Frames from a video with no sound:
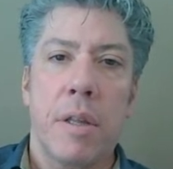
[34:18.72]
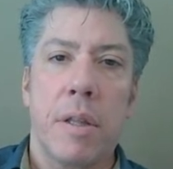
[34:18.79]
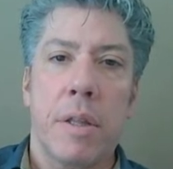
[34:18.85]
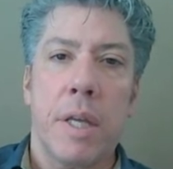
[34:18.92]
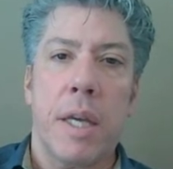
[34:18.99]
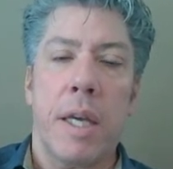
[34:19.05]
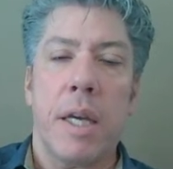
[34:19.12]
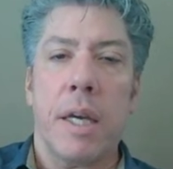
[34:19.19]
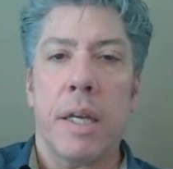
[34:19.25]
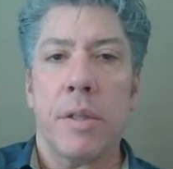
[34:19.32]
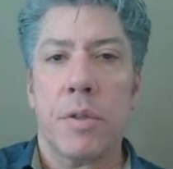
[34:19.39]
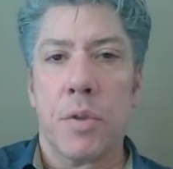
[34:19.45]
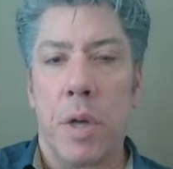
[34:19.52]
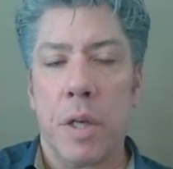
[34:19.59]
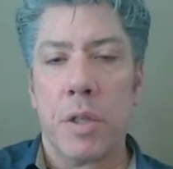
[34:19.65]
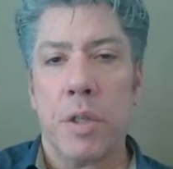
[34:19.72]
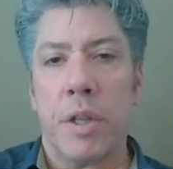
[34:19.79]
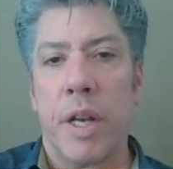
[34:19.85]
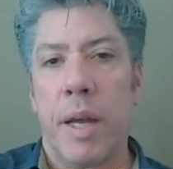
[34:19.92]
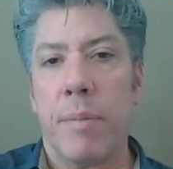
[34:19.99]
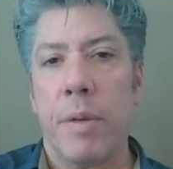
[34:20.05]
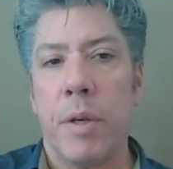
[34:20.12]
the instruction
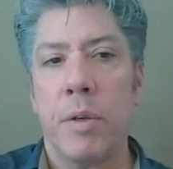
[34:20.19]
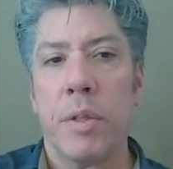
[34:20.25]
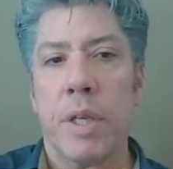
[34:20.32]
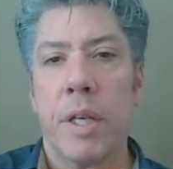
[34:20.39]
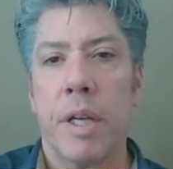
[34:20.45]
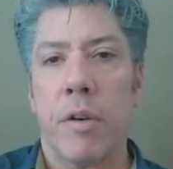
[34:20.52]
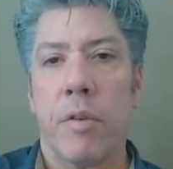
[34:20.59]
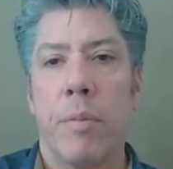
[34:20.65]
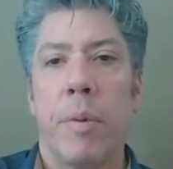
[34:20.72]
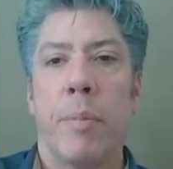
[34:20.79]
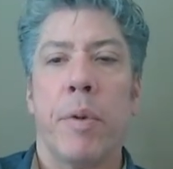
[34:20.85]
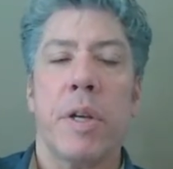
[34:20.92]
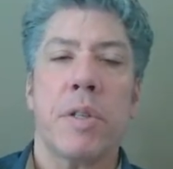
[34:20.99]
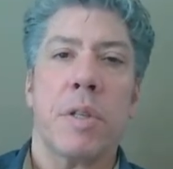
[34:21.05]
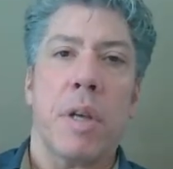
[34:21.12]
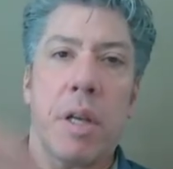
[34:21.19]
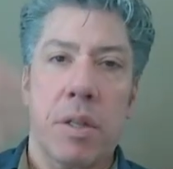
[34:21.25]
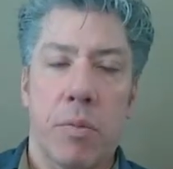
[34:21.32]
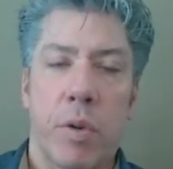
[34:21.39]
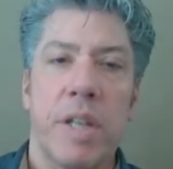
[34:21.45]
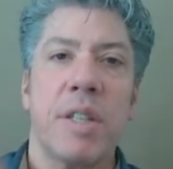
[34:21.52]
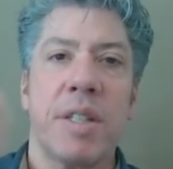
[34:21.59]
that I'm using here. Remember, it's
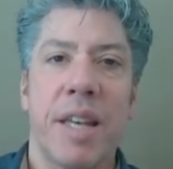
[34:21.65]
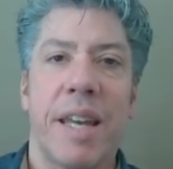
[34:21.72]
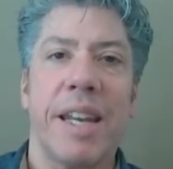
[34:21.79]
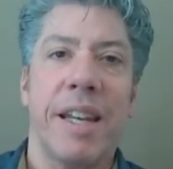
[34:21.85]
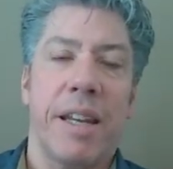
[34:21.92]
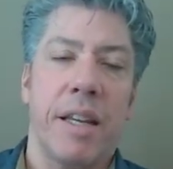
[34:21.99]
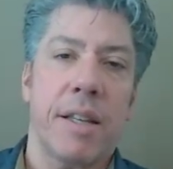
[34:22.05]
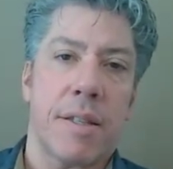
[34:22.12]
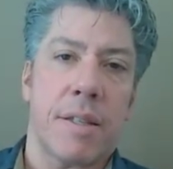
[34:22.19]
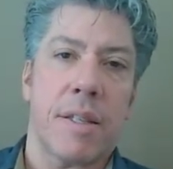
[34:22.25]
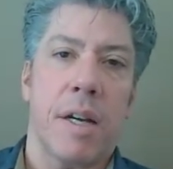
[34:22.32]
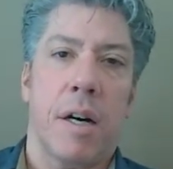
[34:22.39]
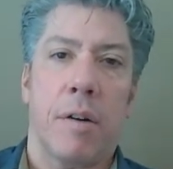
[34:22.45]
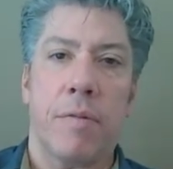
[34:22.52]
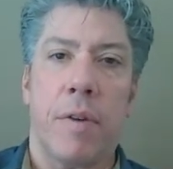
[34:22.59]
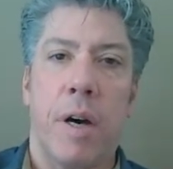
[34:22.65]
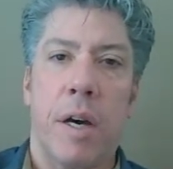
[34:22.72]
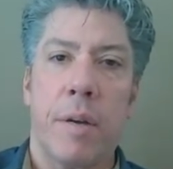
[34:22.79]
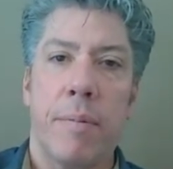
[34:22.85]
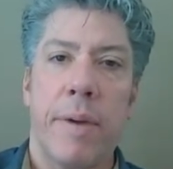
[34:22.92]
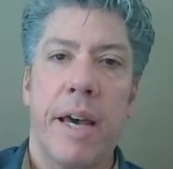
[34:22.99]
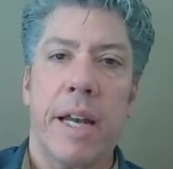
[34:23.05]
resetting itself
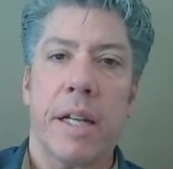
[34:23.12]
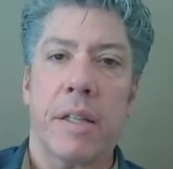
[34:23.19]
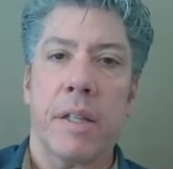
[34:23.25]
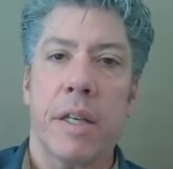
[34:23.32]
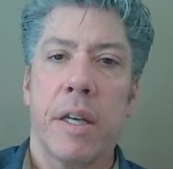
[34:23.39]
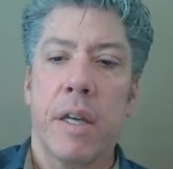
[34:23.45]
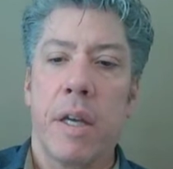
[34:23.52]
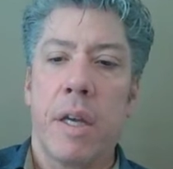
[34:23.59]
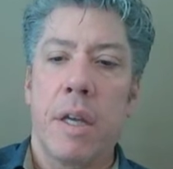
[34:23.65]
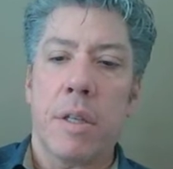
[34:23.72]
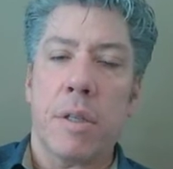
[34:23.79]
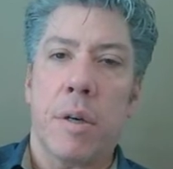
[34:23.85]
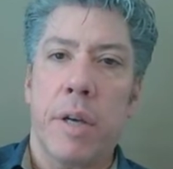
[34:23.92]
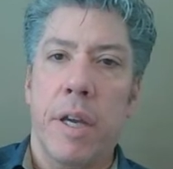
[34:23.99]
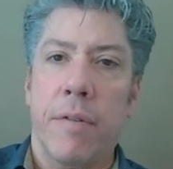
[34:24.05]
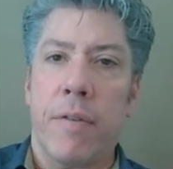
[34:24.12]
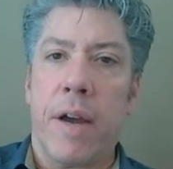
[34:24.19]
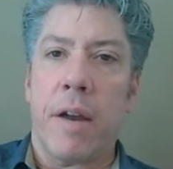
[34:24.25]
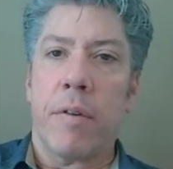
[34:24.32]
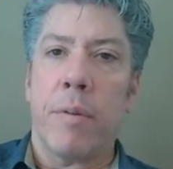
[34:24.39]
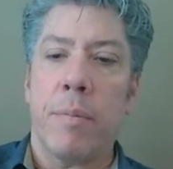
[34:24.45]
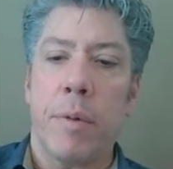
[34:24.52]
automatically. So if
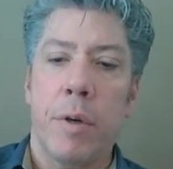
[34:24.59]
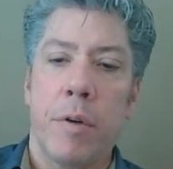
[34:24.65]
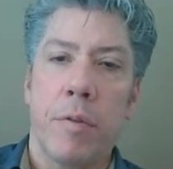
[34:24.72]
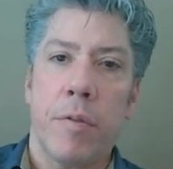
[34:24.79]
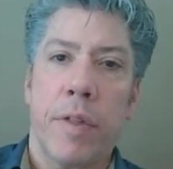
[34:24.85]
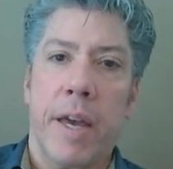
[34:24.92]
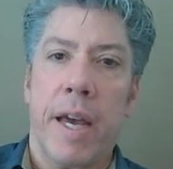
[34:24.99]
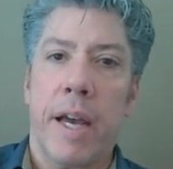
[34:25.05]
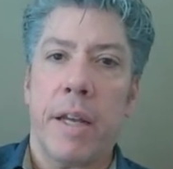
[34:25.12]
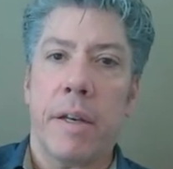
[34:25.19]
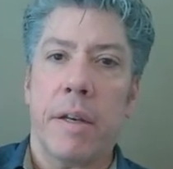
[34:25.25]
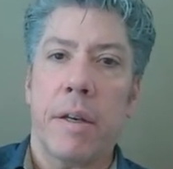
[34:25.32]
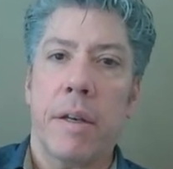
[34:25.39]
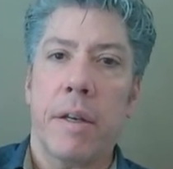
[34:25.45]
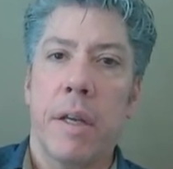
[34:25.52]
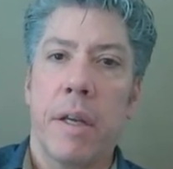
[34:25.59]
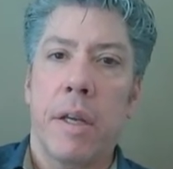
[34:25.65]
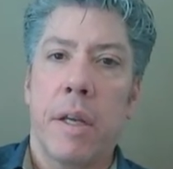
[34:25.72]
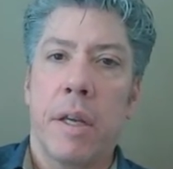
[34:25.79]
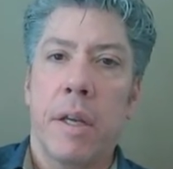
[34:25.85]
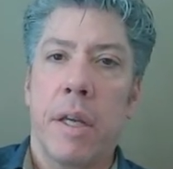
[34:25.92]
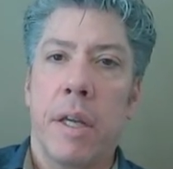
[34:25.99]
I remove that,
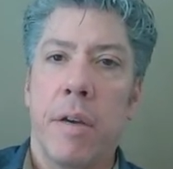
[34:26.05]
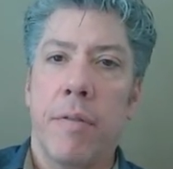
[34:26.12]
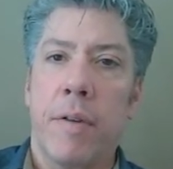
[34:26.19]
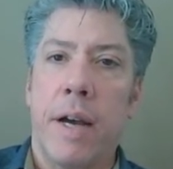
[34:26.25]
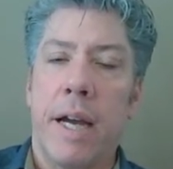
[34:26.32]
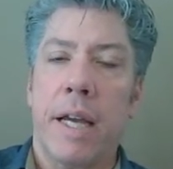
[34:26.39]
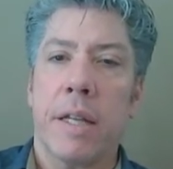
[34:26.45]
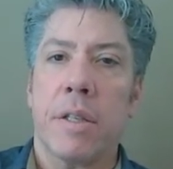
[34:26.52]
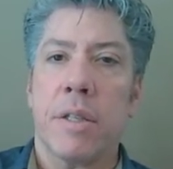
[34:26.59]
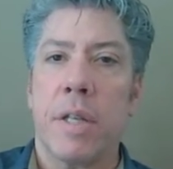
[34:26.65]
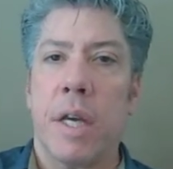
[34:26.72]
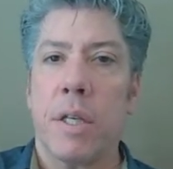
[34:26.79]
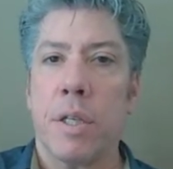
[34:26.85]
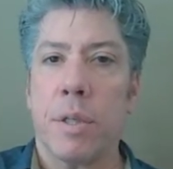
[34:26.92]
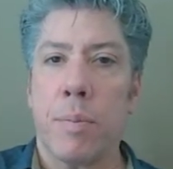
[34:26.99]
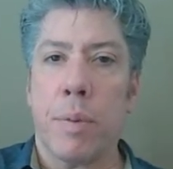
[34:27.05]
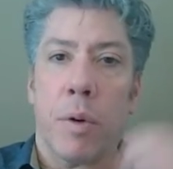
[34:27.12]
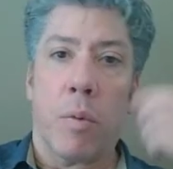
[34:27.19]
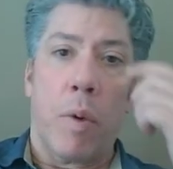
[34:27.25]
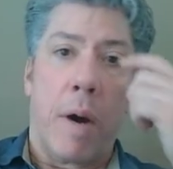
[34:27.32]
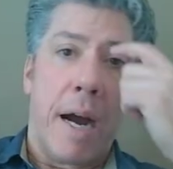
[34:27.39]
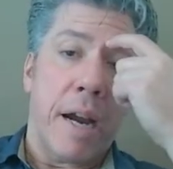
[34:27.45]
if I instead just put
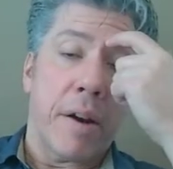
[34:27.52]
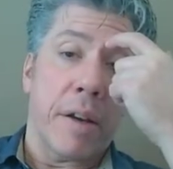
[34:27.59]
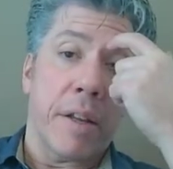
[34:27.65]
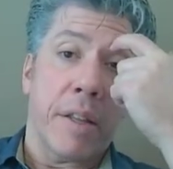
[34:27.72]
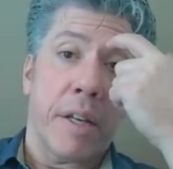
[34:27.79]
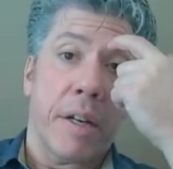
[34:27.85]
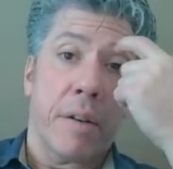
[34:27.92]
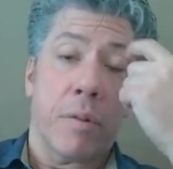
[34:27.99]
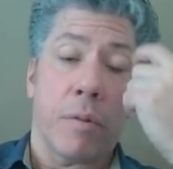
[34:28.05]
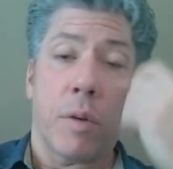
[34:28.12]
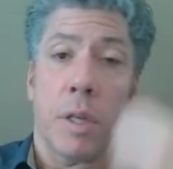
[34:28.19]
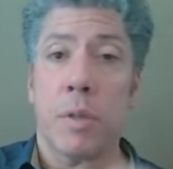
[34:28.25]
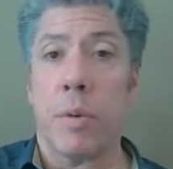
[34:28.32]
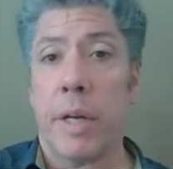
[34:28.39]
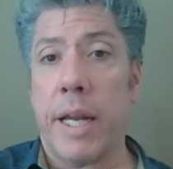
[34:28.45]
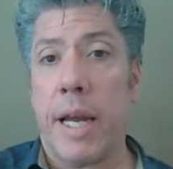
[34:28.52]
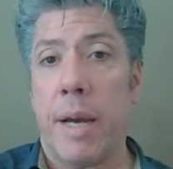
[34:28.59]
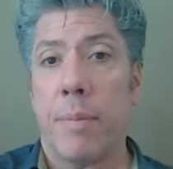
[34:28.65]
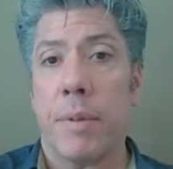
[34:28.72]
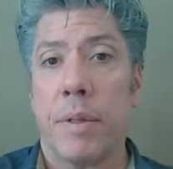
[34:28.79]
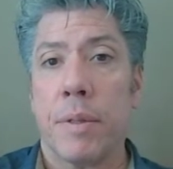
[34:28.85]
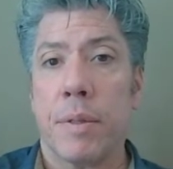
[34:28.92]
a wire in there, watch what
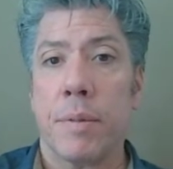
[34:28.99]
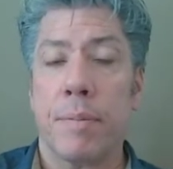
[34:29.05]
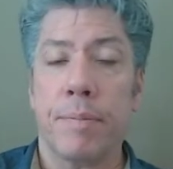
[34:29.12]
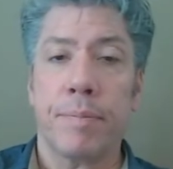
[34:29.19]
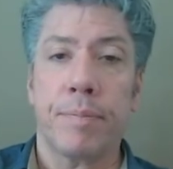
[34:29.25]
happens.